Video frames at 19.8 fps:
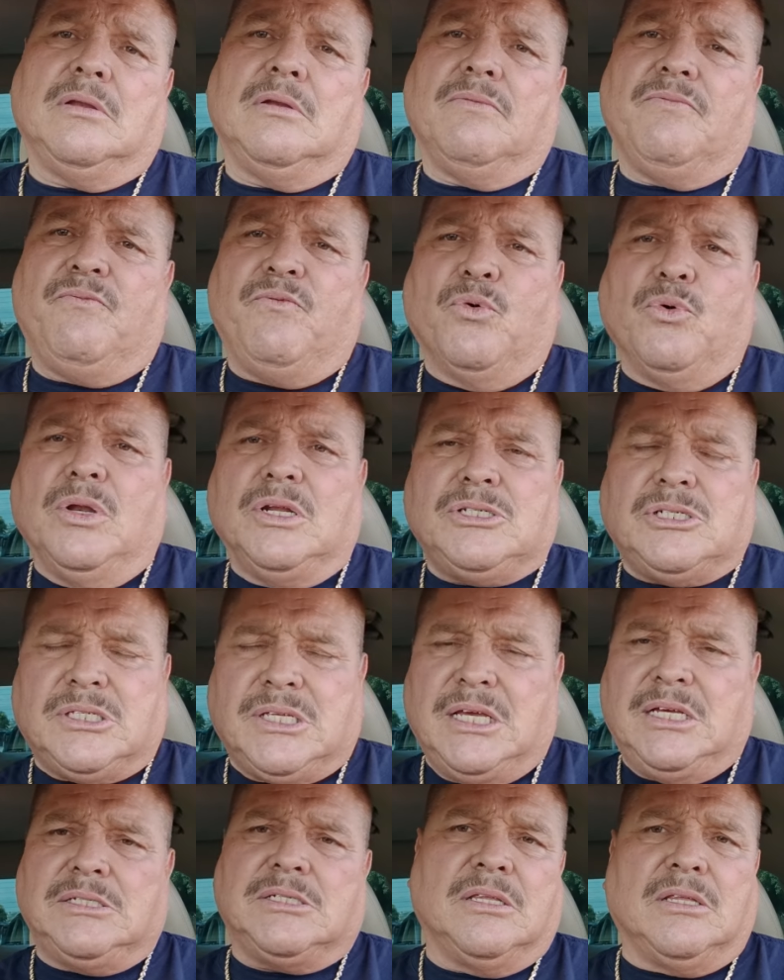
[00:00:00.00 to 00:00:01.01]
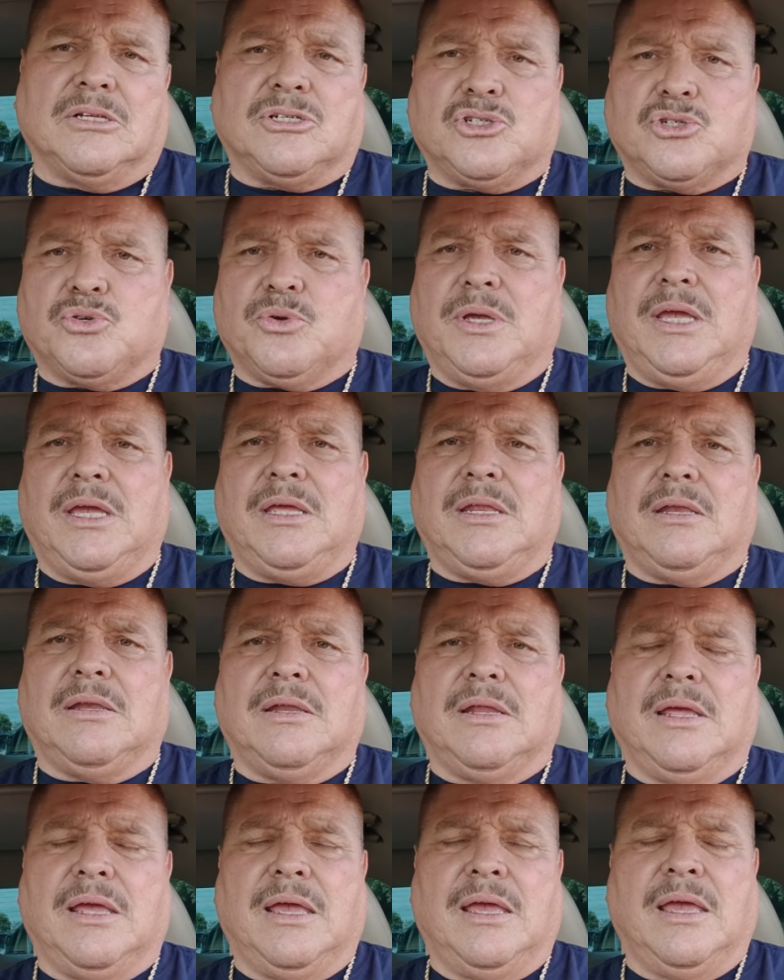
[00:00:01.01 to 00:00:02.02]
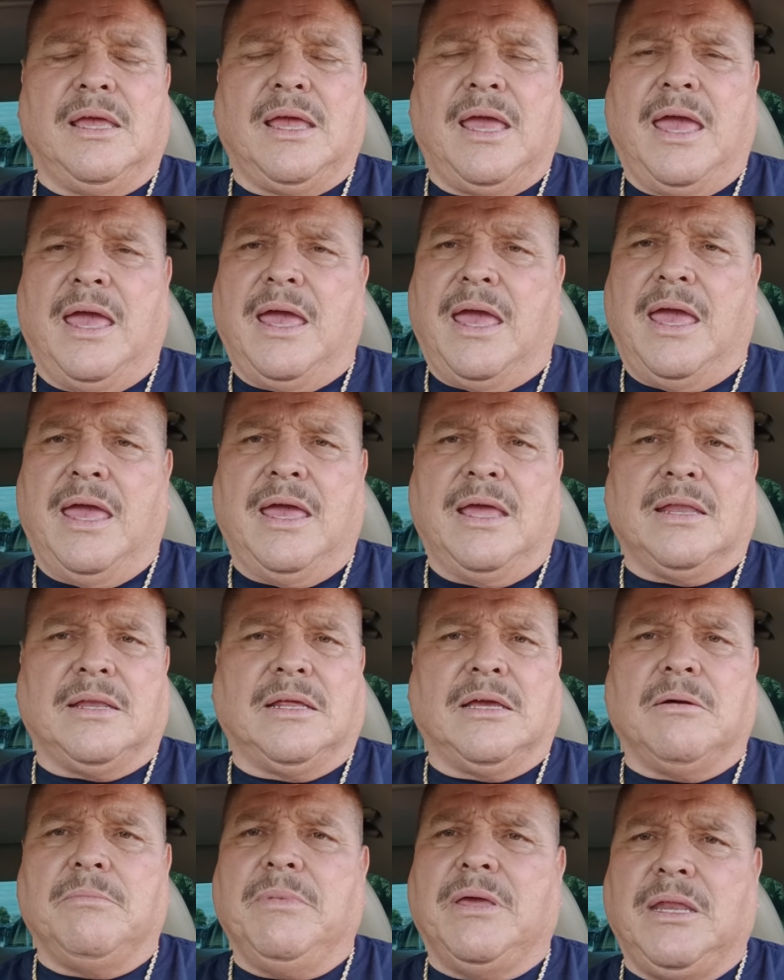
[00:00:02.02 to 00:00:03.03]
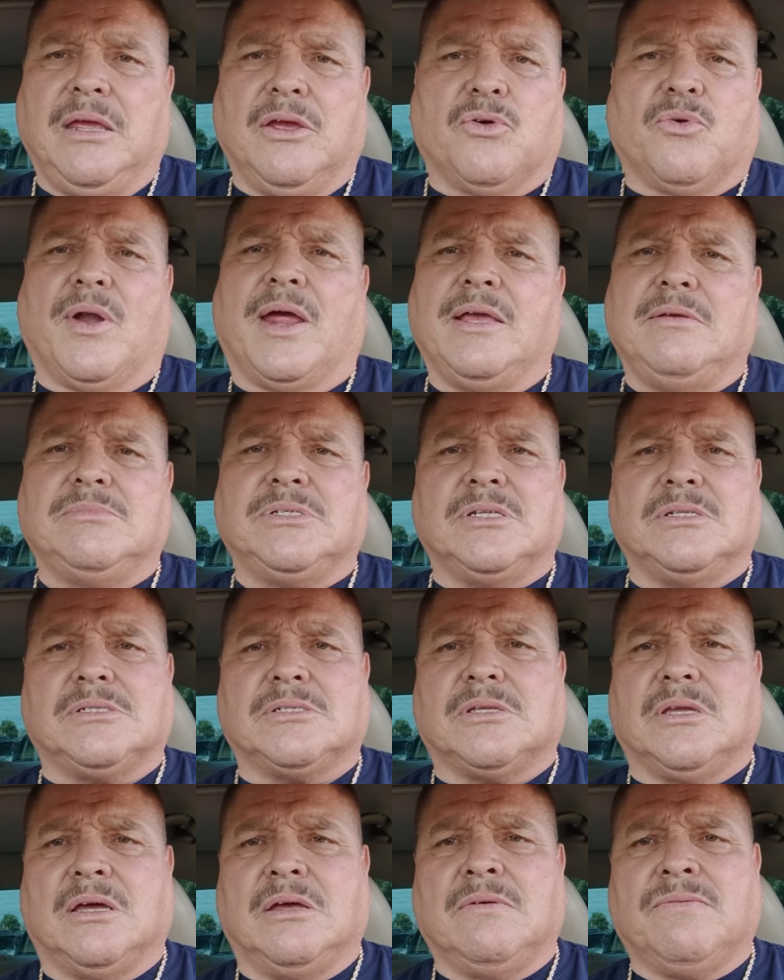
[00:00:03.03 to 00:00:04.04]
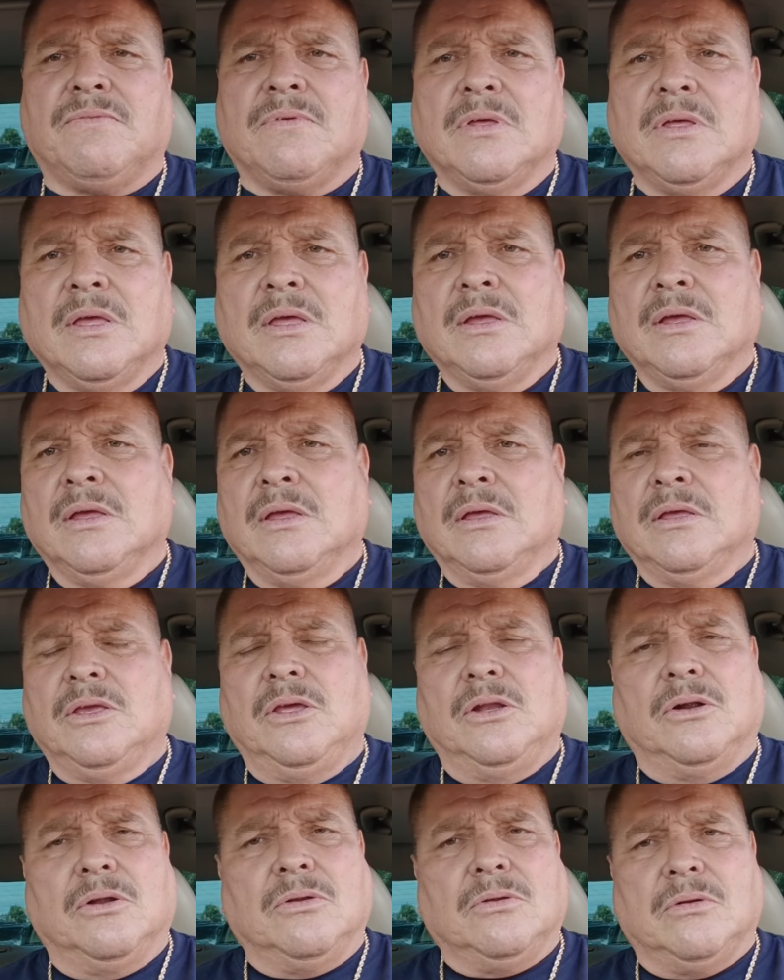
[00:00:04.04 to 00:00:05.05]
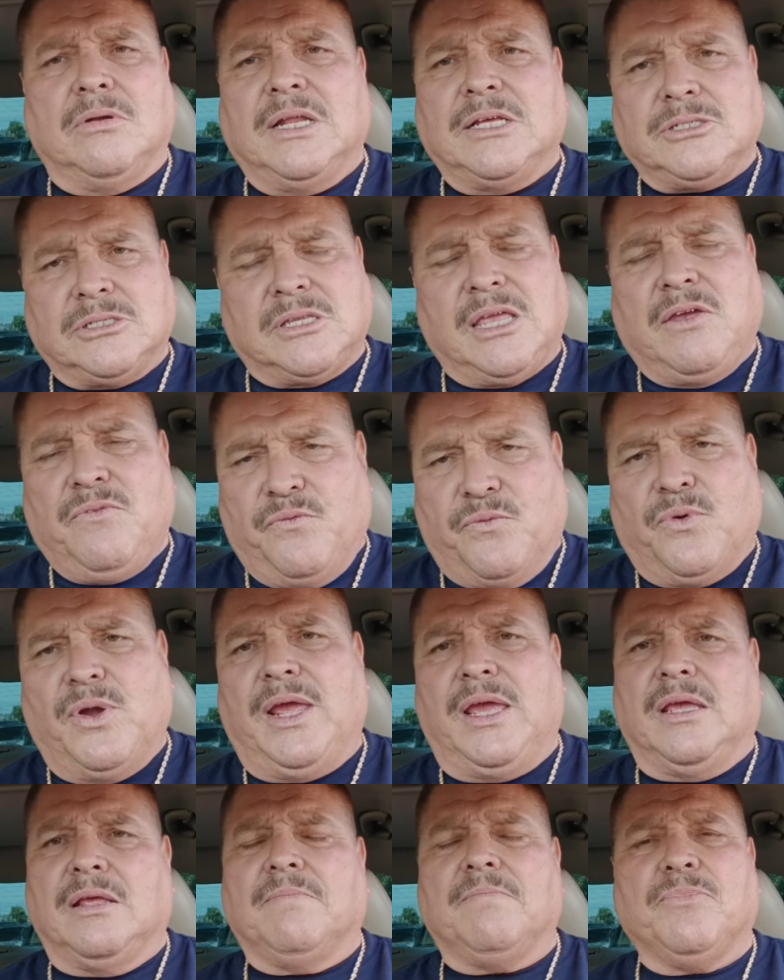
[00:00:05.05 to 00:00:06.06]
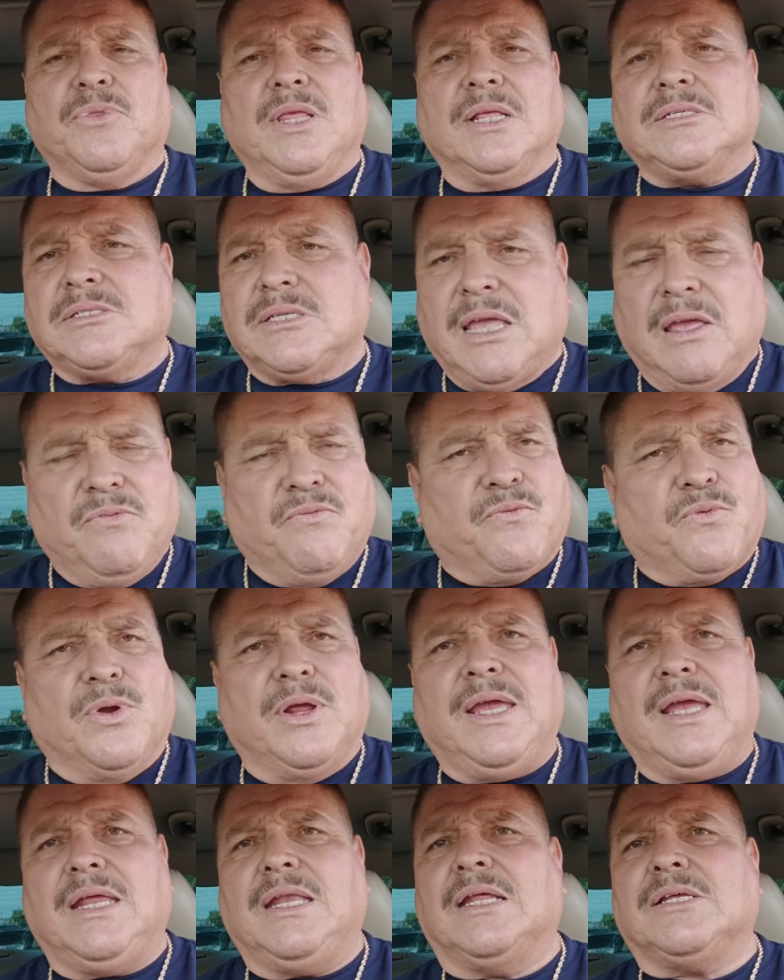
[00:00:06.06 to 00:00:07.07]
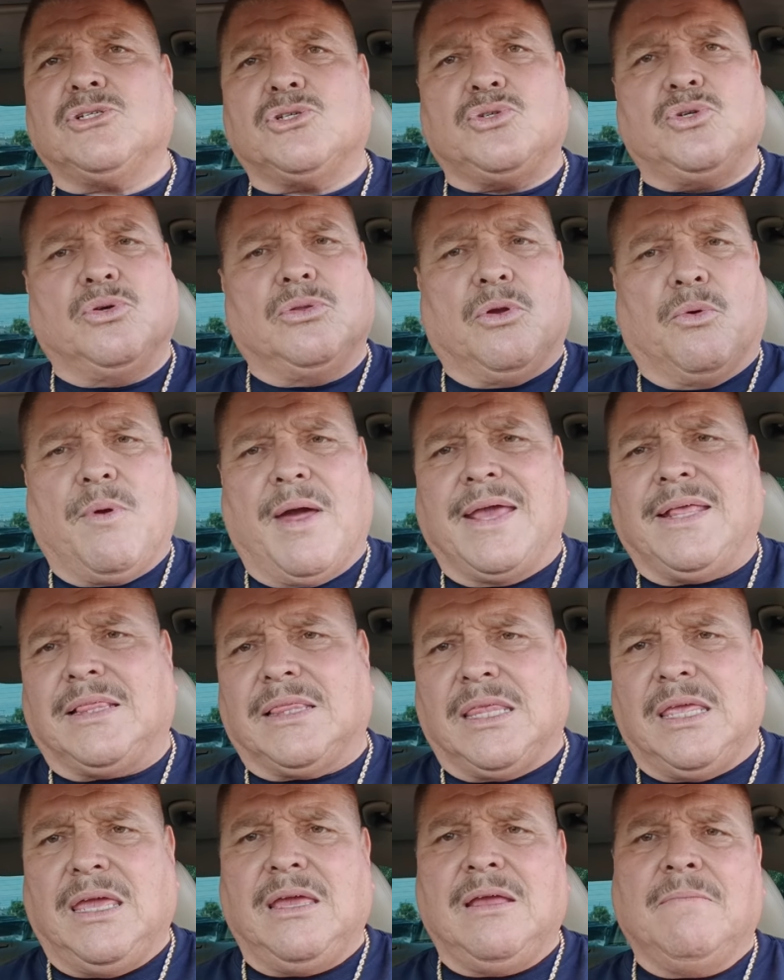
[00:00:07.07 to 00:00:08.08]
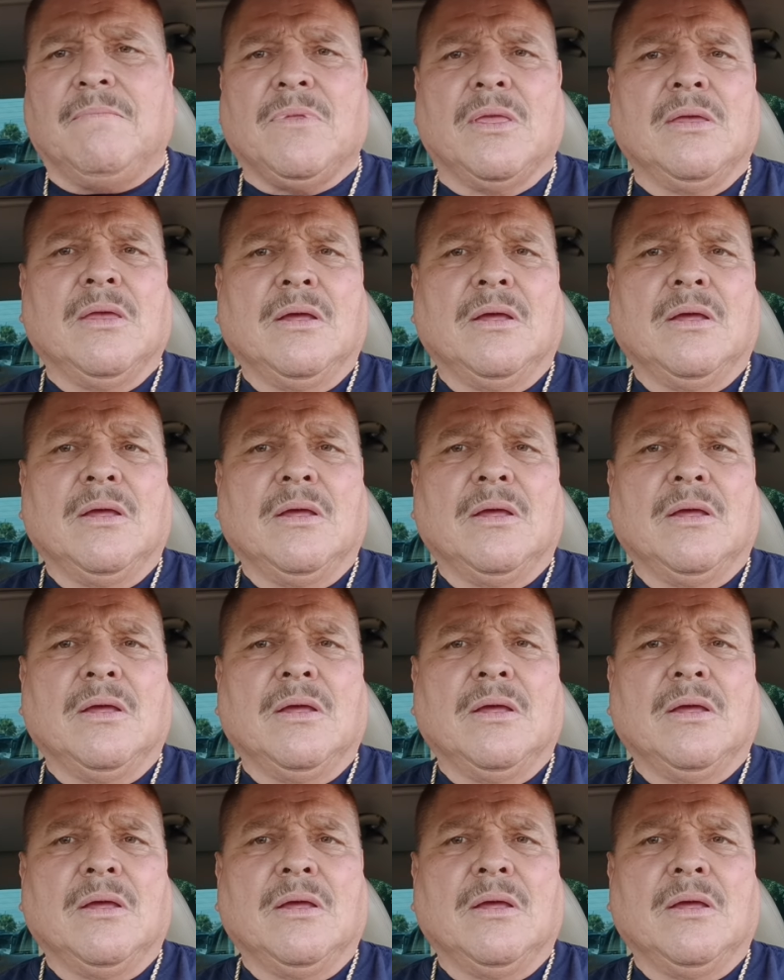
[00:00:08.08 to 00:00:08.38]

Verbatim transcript: foolish things in the street and, and, and committing crimes and stuff you know, let's stay free. Let's stay free. Let's do the right thing.